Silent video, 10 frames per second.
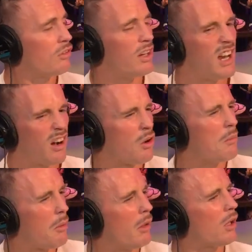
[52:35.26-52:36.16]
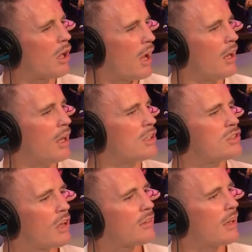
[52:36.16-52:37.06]
So now I've got momentum going. It's
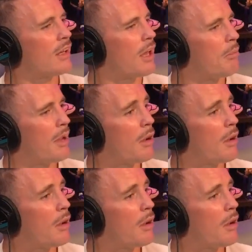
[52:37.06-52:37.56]
just going to get bigger.